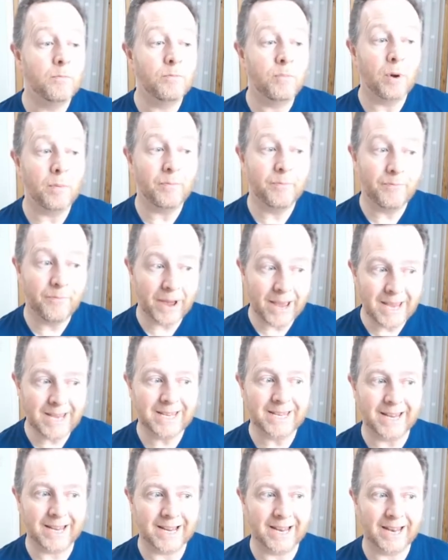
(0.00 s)
but
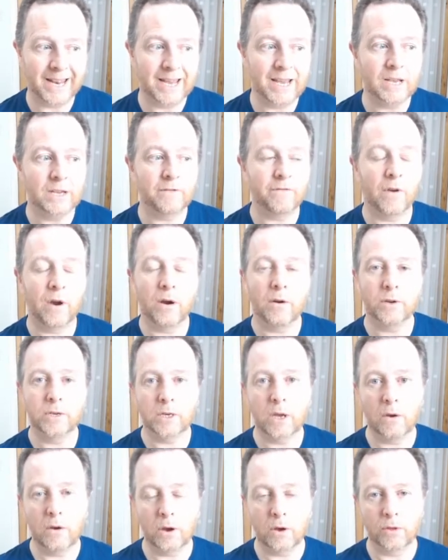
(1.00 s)
basically as far as
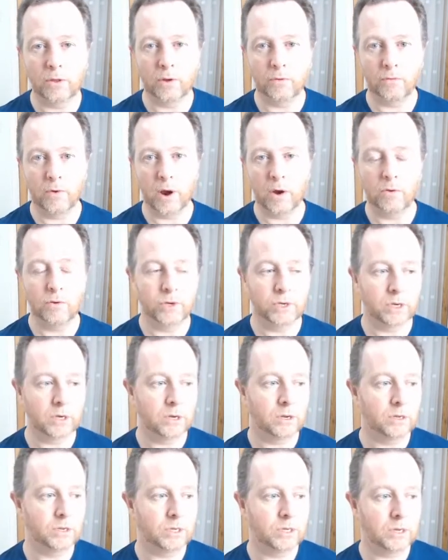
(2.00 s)
going on the roads are
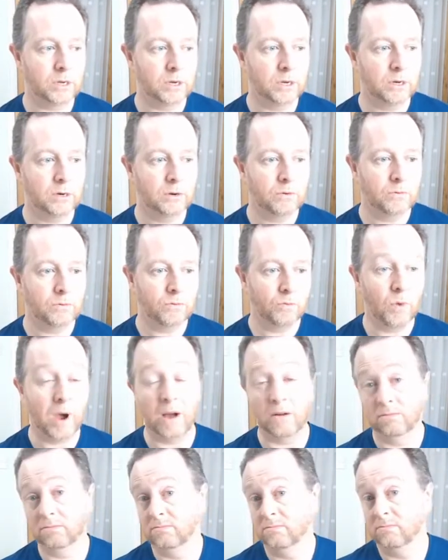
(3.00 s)
concerned,
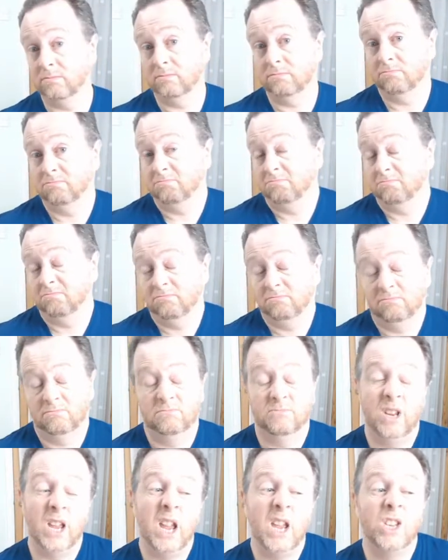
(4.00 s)
well,
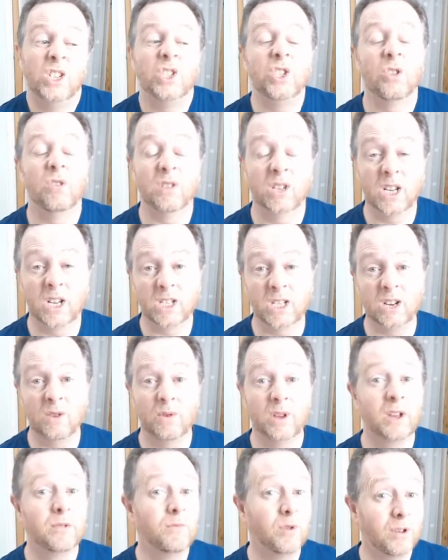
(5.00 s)
insurance, let's deal
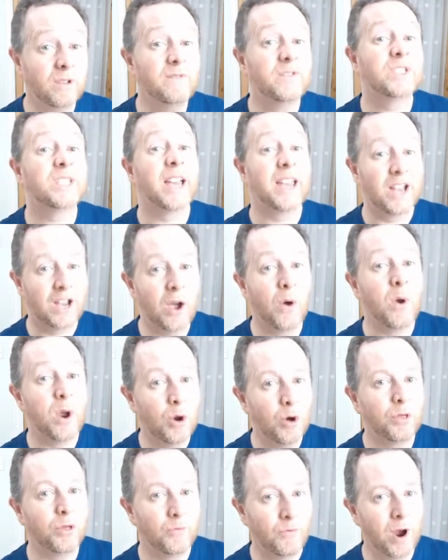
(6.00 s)
with it. I'm not even saying
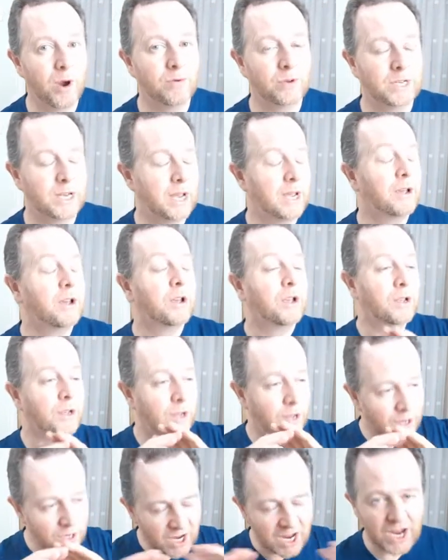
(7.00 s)
going on the roads here.
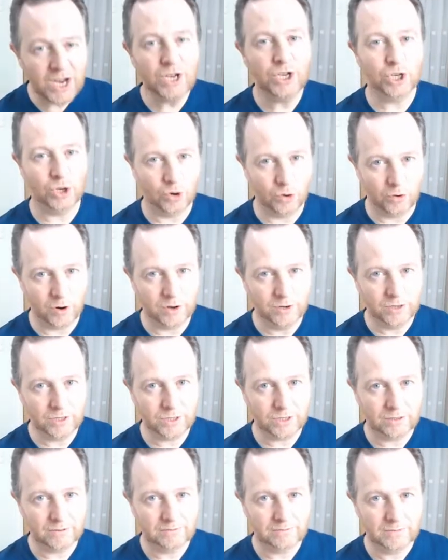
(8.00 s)

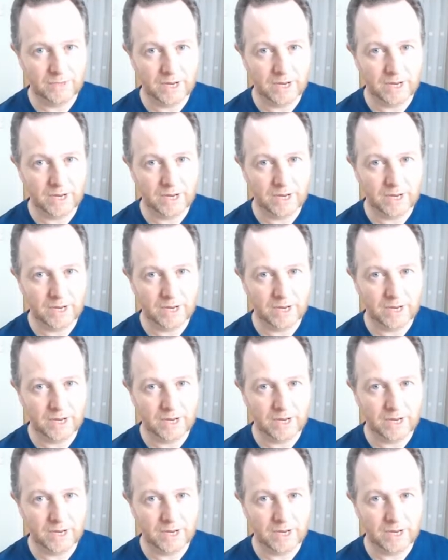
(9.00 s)
Insurance,